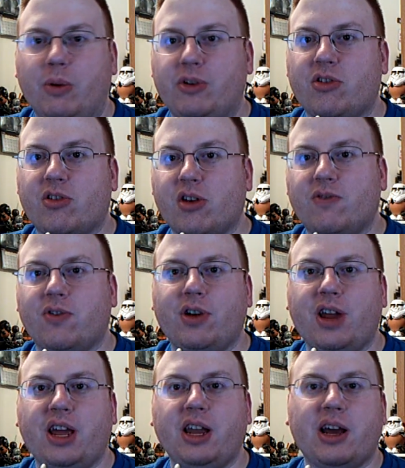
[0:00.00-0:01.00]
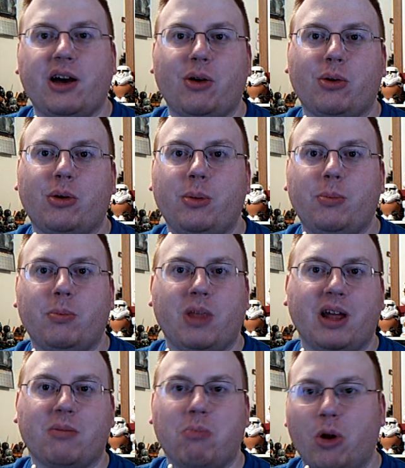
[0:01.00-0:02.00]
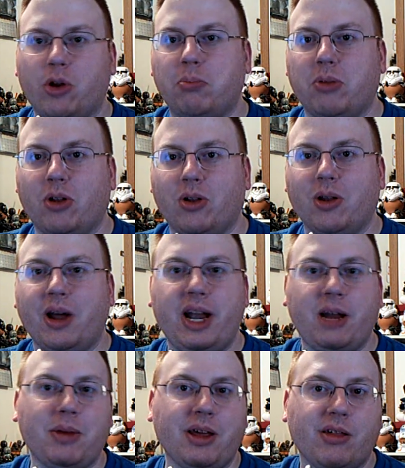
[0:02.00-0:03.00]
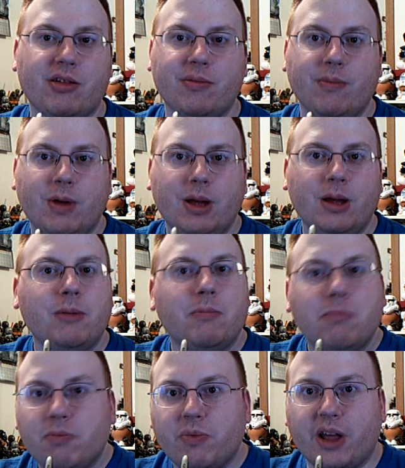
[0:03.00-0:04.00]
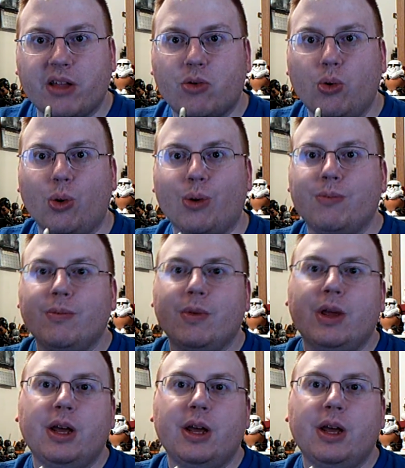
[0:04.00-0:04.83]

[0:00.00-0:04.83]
which is good for taking out like multiple enemies. That's cool.